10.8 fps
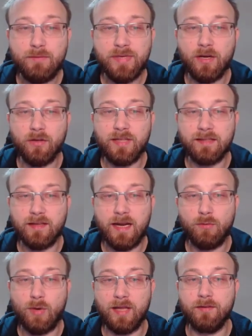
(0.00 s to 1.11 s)
And we got that
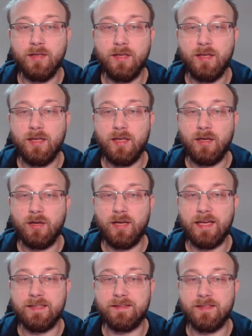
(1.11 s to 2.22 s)
R1
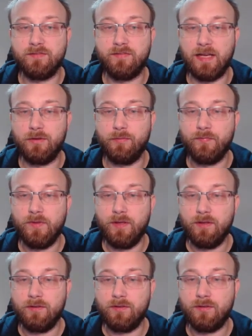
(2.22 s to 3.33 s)
is this value.
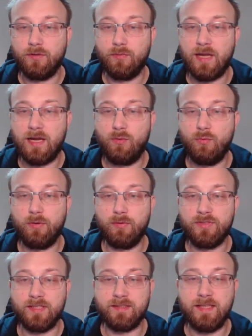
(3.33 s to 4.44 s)
So now we'll
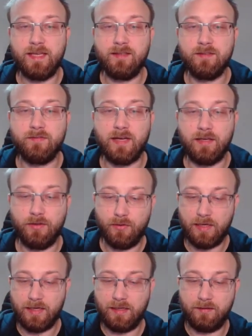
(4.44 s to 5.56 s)
just take this
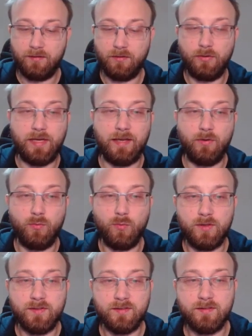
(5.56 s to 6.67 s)
value and, okay,
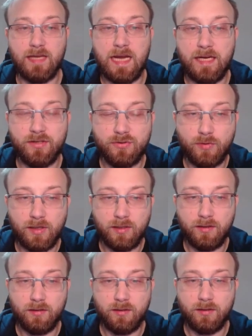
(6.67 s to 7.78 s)
what's
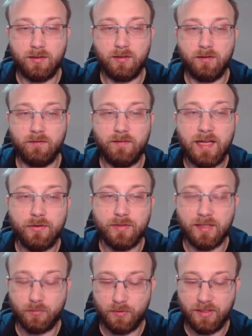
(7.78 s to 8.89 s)
actual value
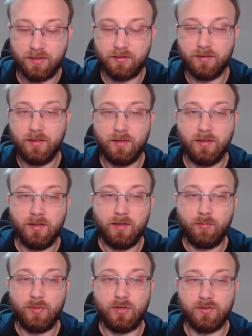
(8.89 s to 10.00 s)
that we need?
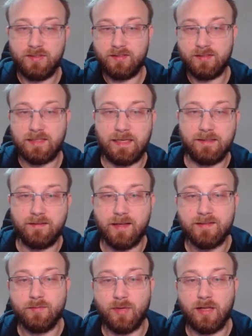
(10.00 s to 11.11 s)
Because this is like
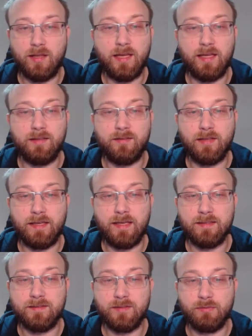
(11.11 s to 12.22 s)
decimal, and I
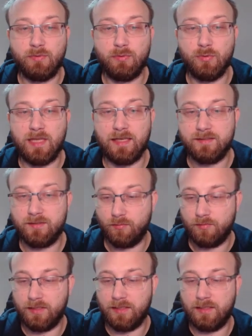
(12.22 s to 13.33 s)
guess we would like
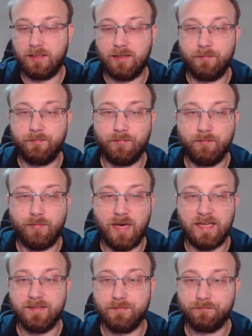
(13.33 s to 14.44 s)
some
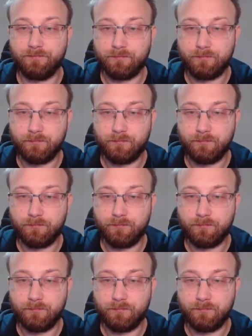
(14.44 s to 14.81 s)
bytes.